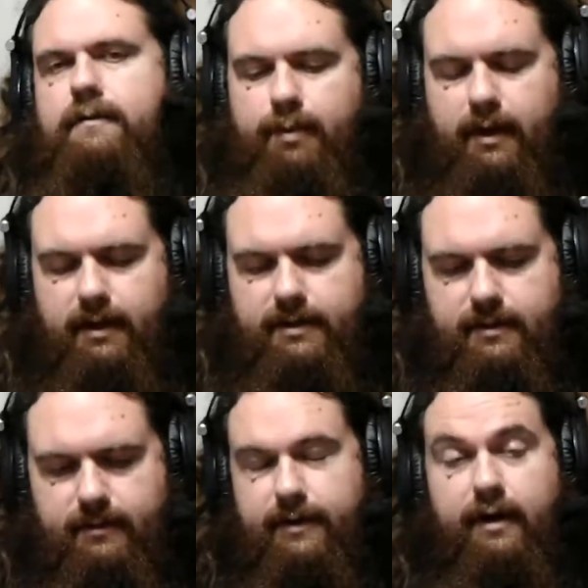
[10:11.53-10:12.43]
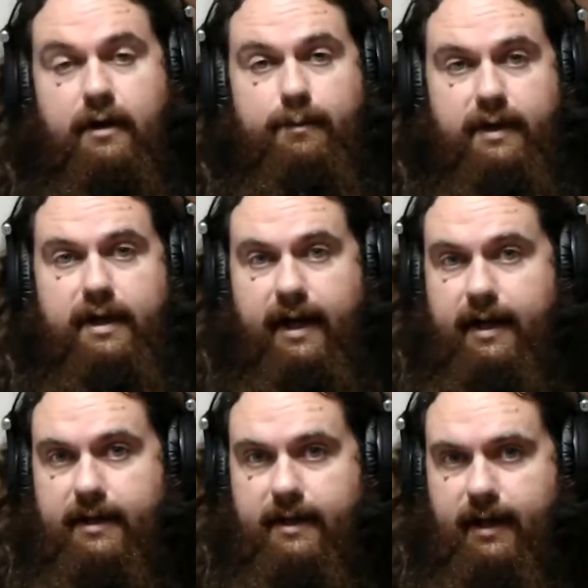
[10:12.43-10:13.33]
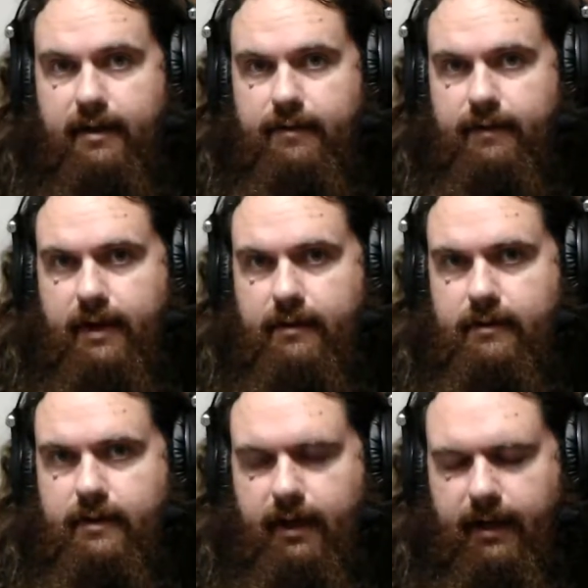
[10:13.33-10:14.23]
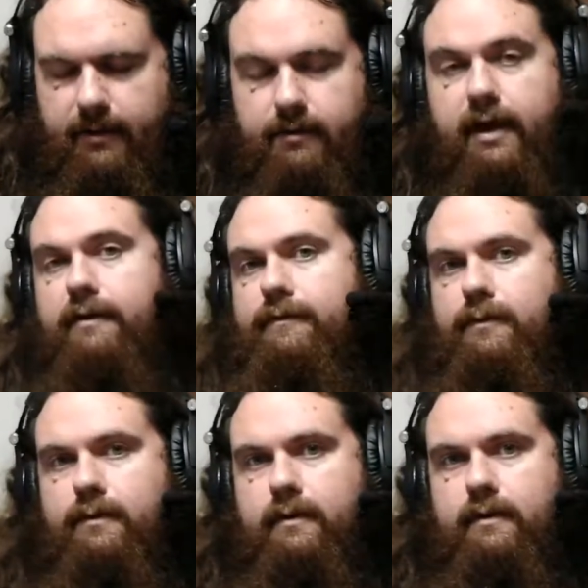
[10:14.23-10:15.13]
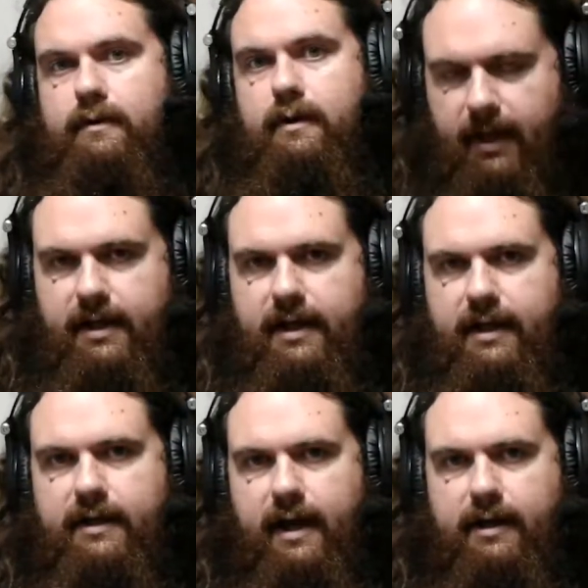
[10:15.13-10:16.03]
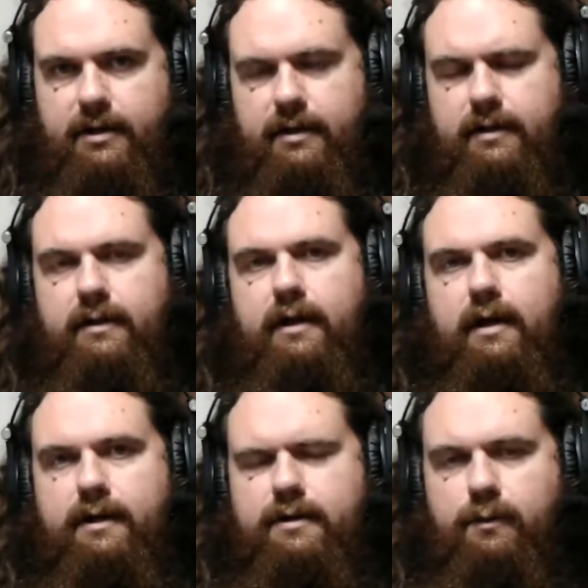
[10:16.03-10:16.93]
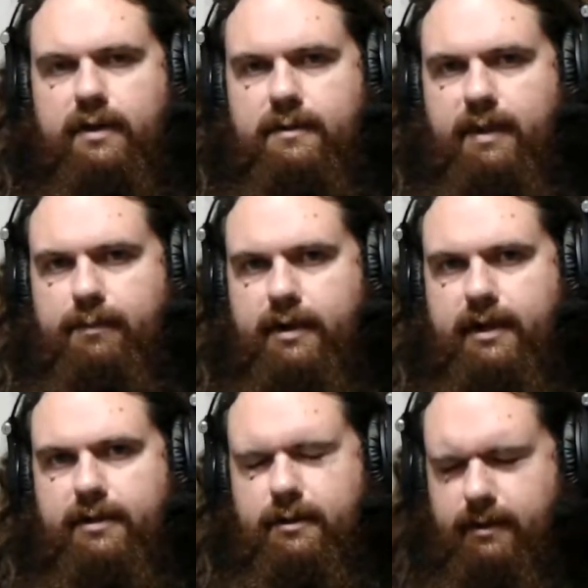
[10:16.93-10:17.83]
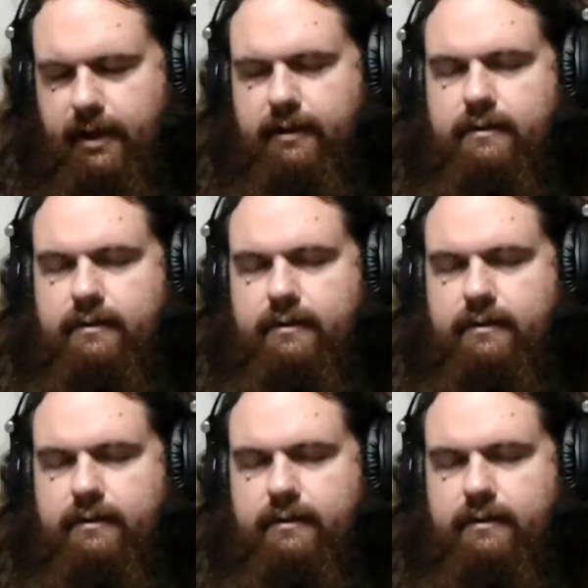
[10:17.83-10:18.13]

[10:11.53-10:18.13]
But they are pretty handy to have around and great for any connection that you want to be pretty sturdy.